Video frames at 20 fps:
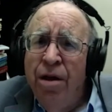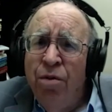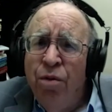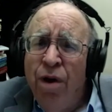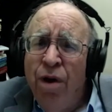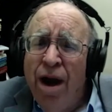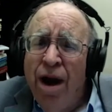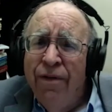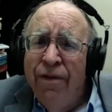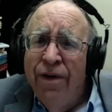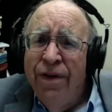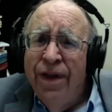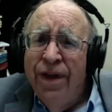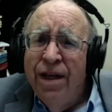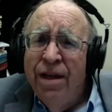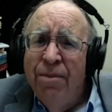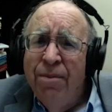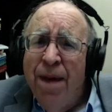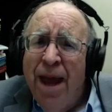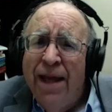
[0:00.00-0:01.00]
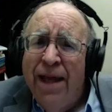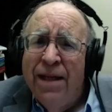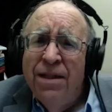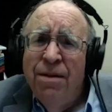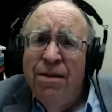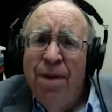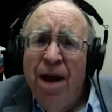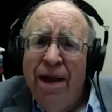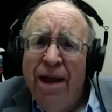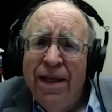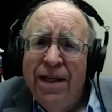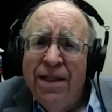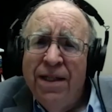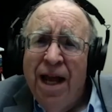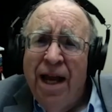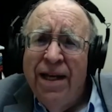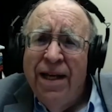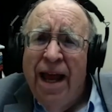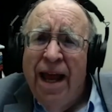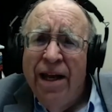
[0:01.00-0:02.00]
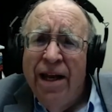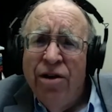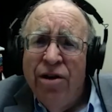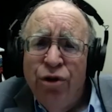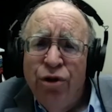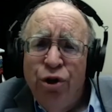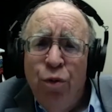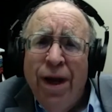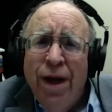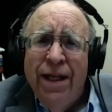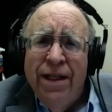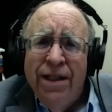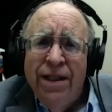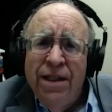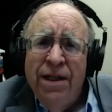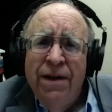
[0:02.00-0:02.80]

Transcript: where everything depends upon these identical twins.